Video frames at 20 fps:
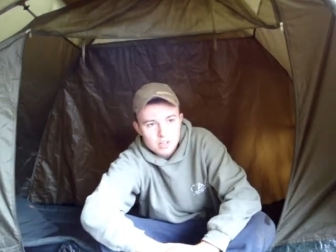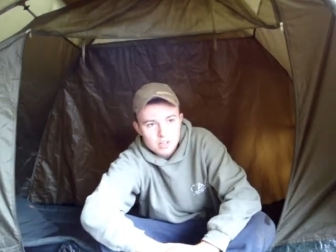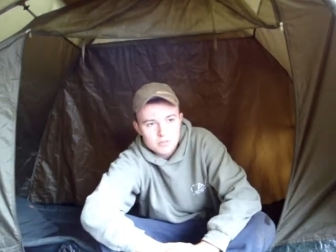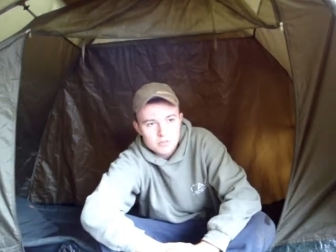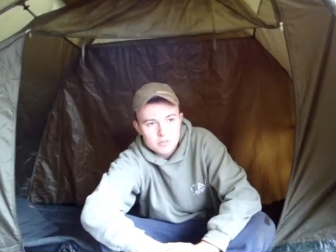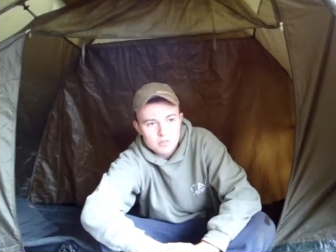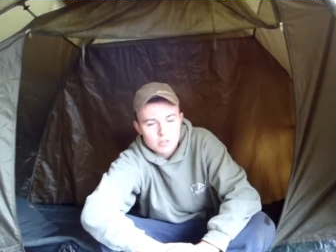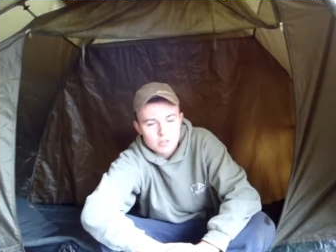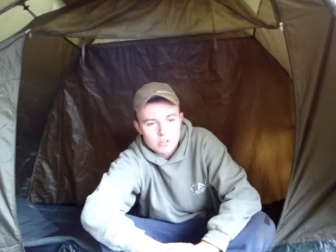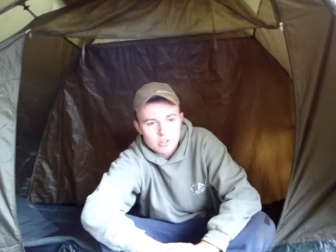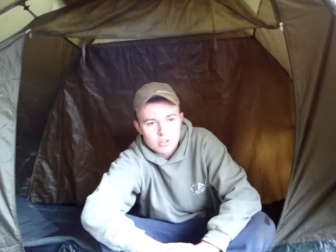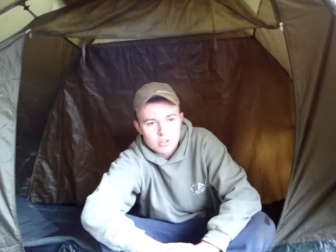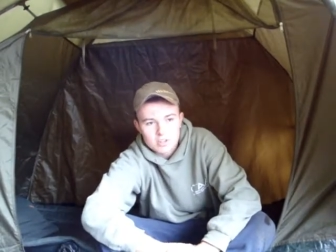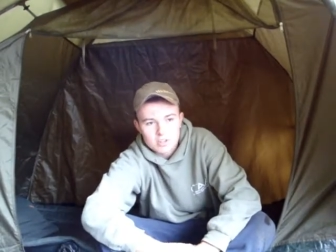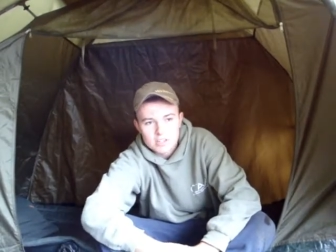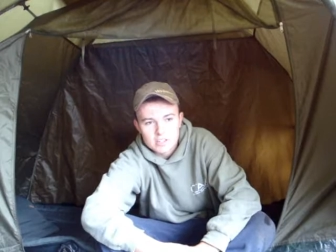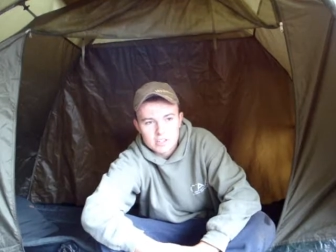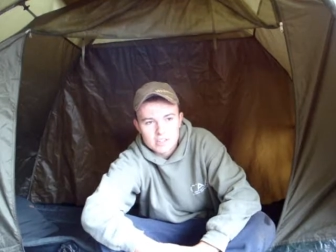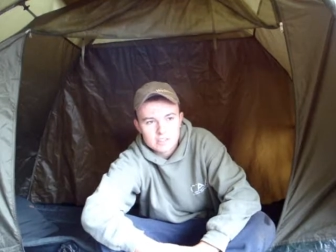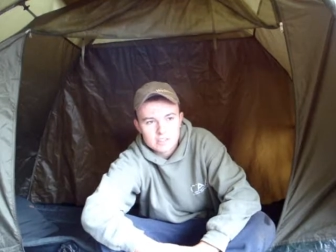still
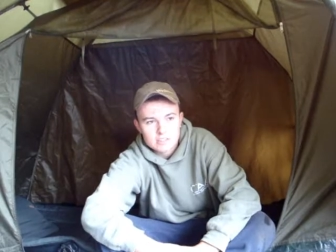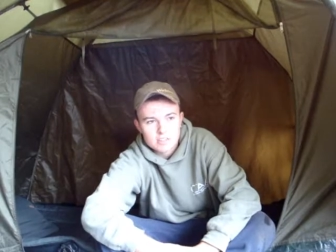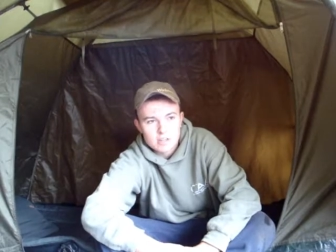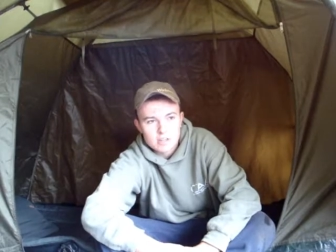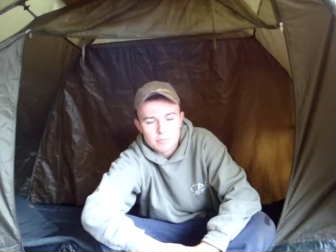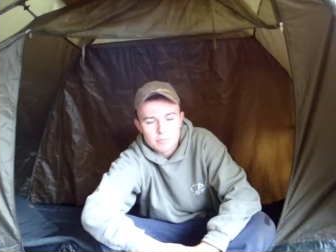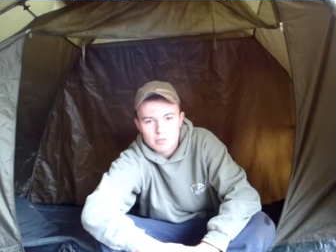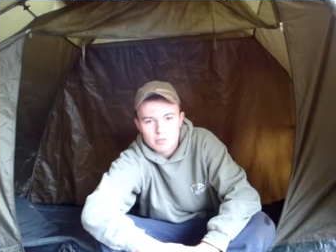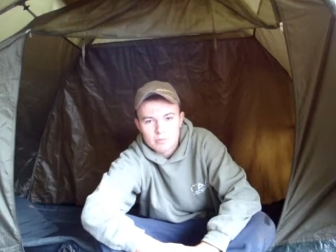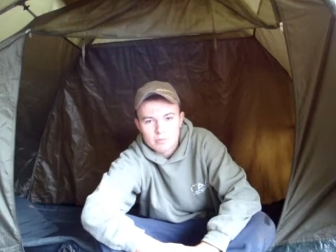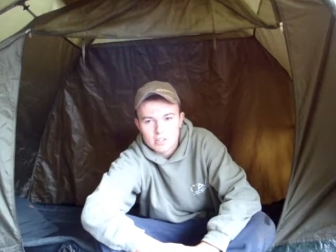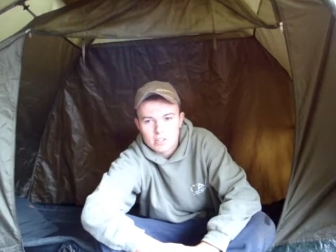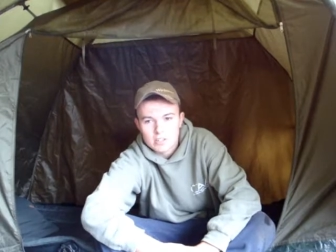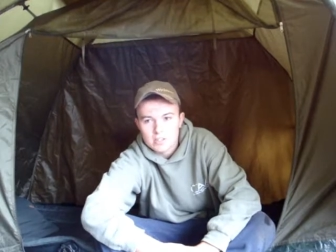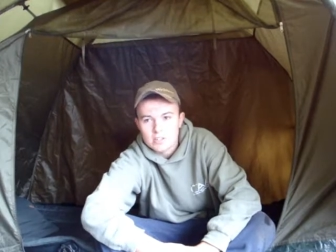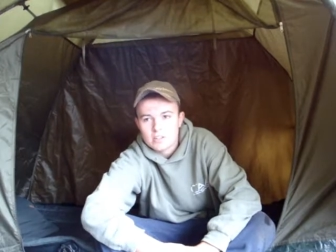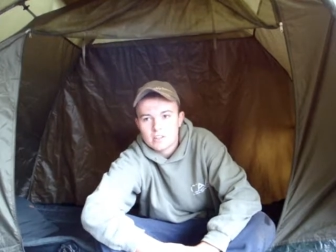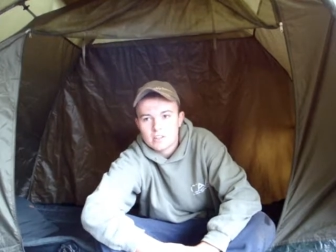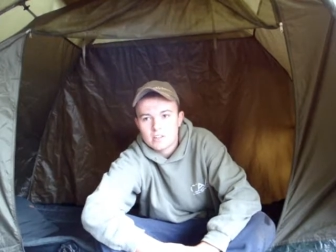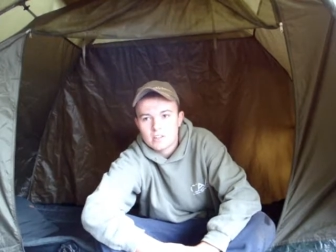targeting that upper
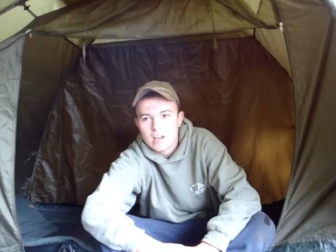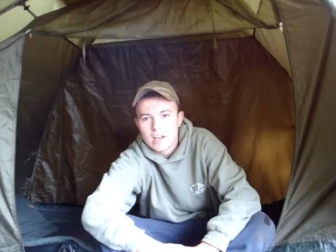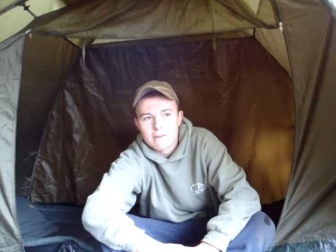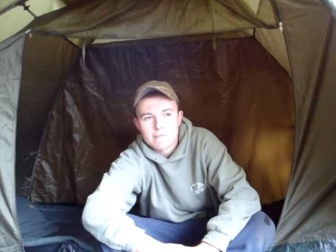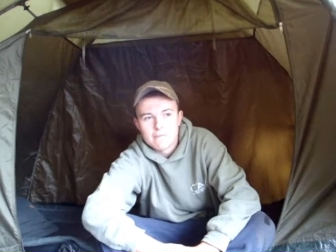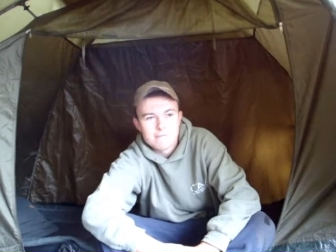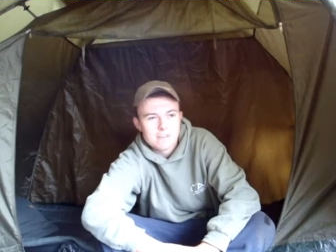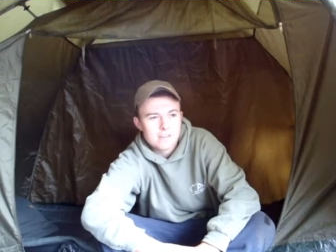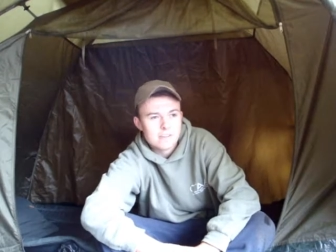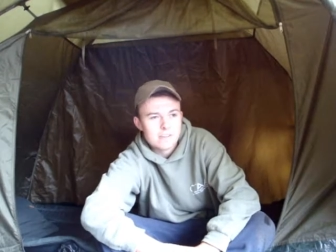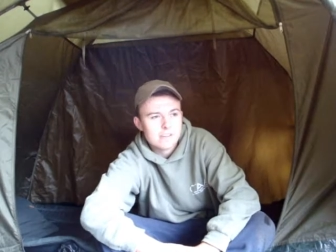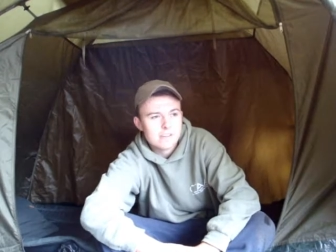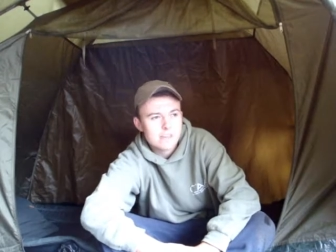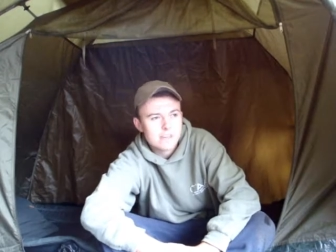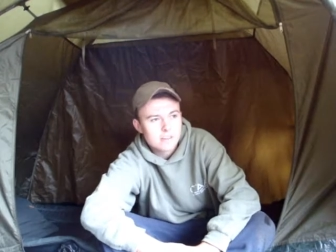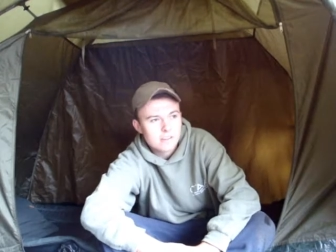20 out of here,